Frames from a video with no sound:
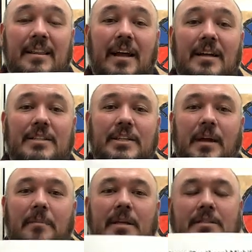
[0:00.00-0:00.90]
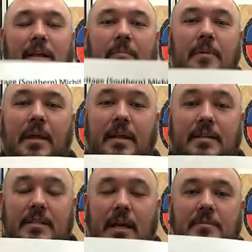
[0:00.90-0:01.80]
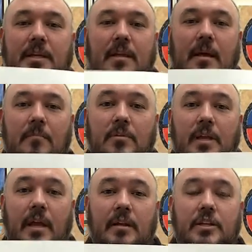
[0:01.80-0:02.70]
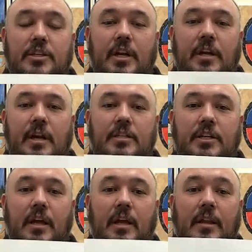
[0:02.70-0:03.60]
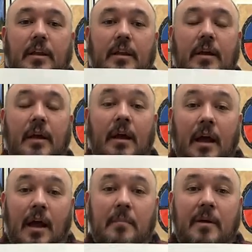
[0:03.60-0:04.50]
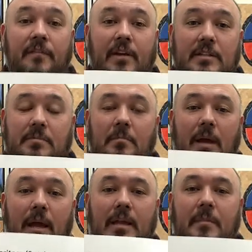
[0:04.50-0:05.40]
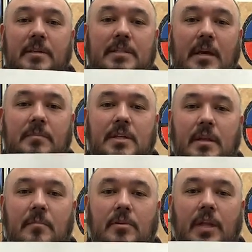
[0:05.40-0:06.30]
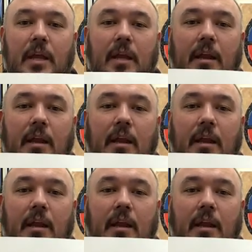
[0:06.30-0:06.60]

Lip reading: Hi, my friends. My name is Samson Lamonteng,